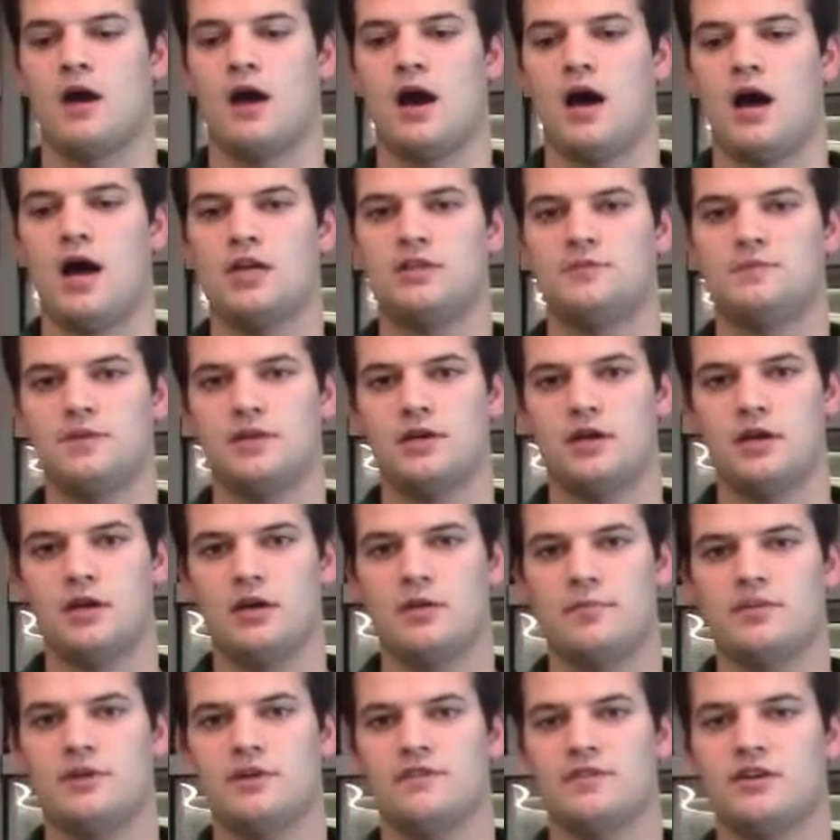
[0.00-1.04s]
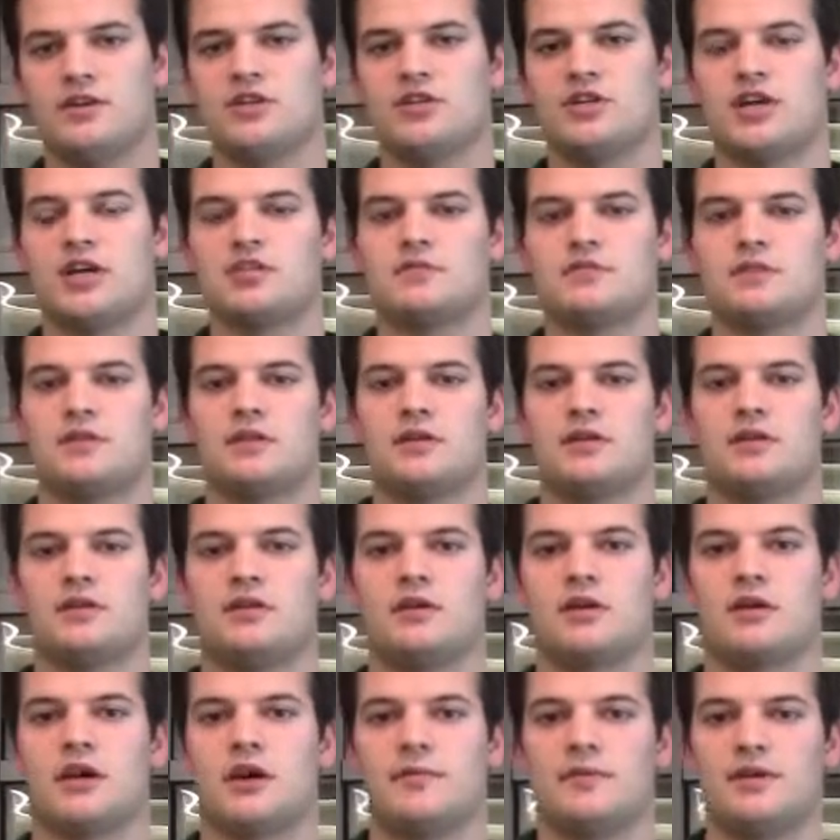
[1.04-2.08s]
Uh, it's been a bit of an adjustment uh,
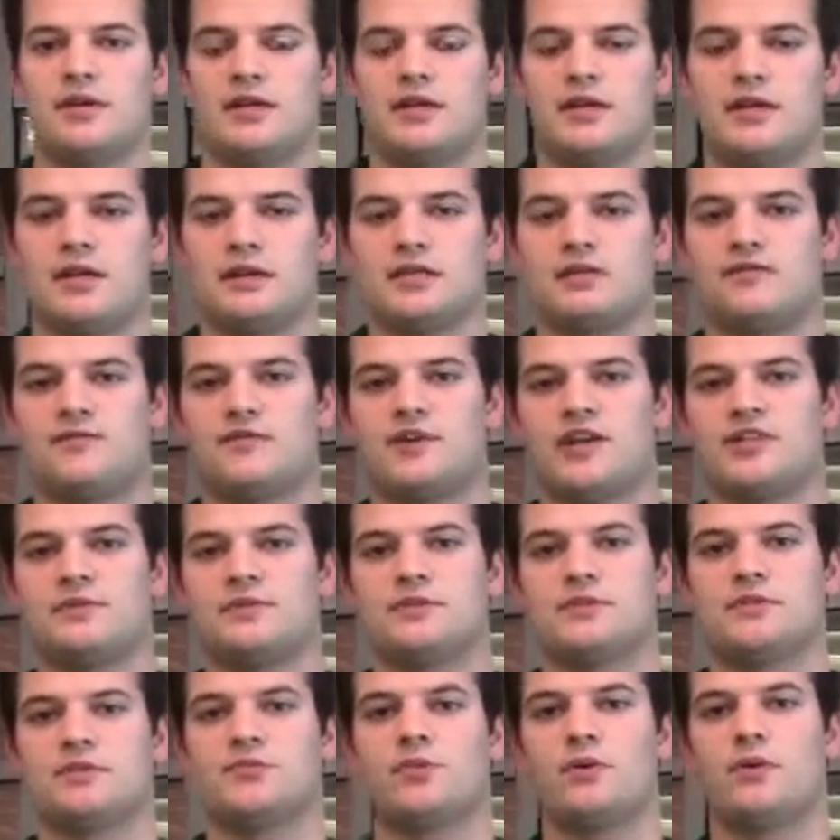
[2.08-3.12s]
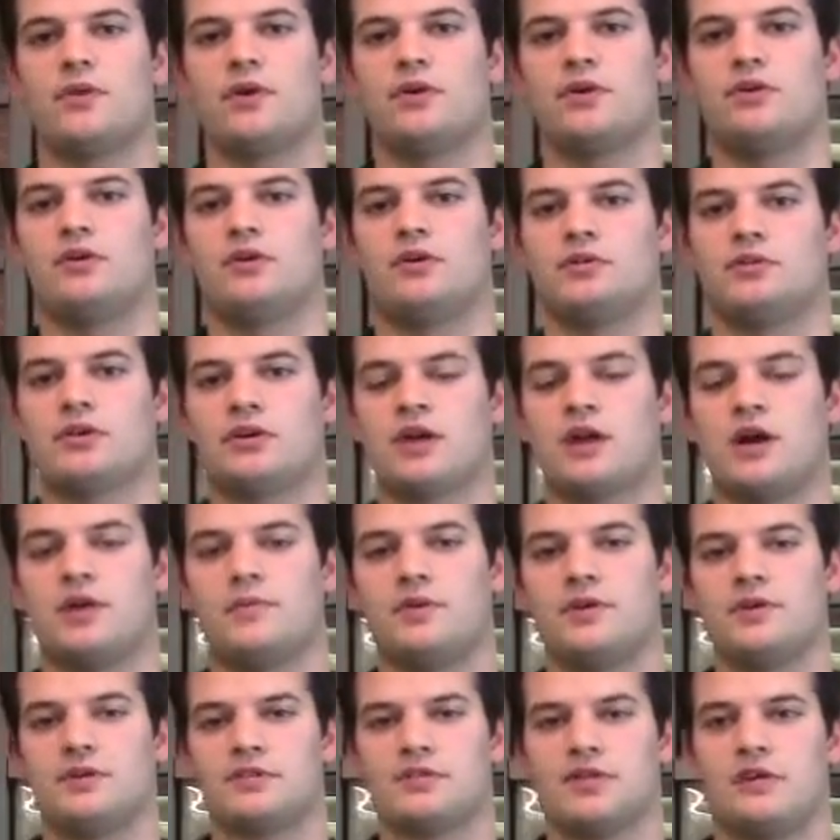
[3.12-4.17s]
coming in as a freshman, as a 21 year old. Took a
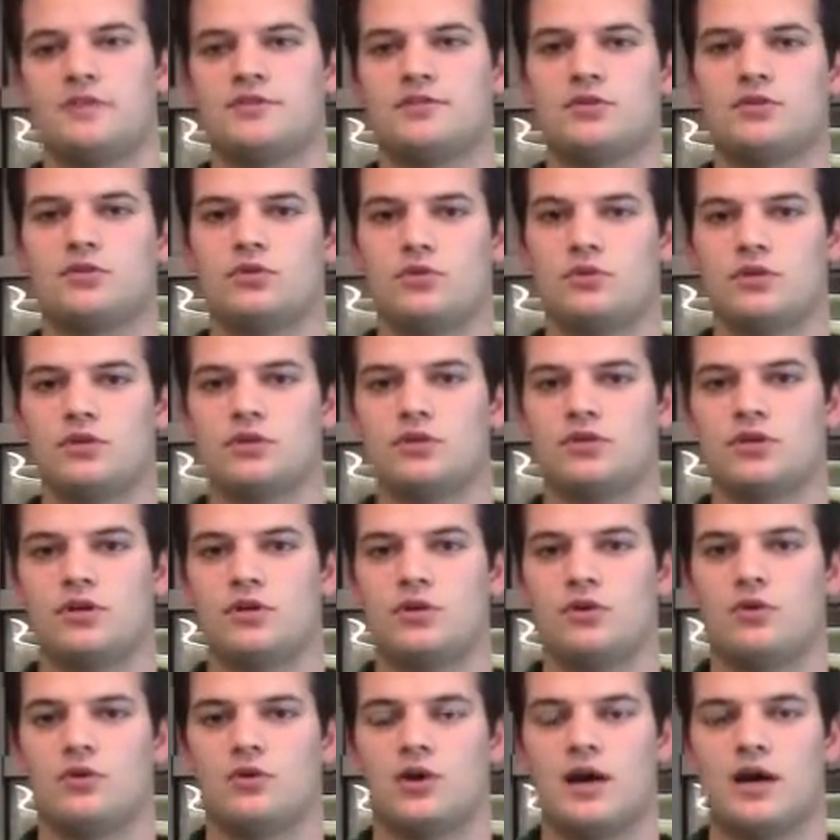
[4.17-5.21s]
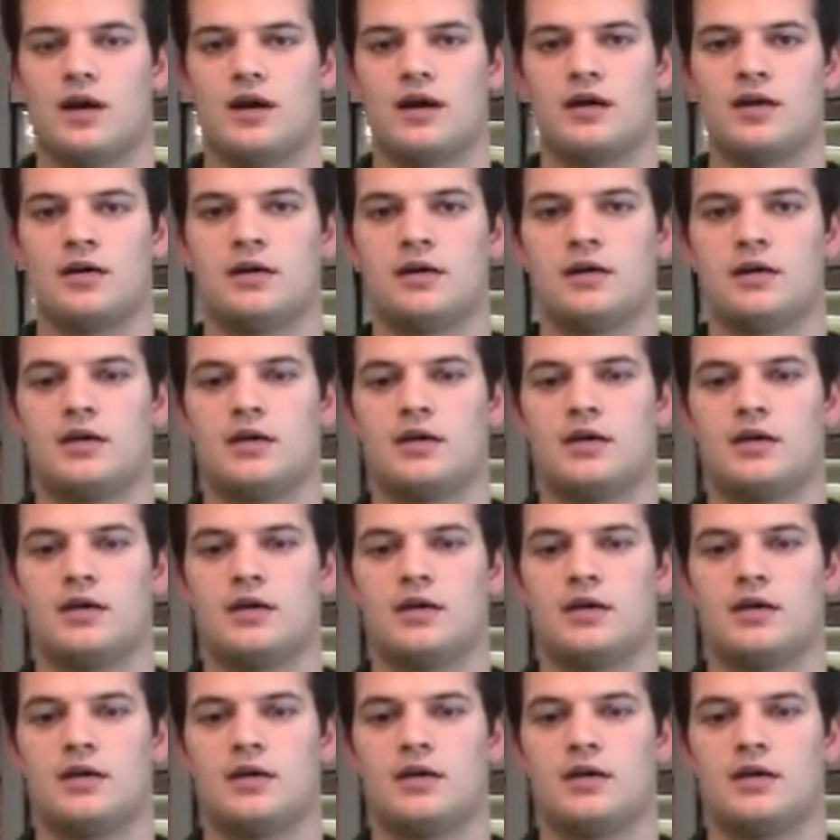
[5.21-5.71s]
couple years off school, so uh,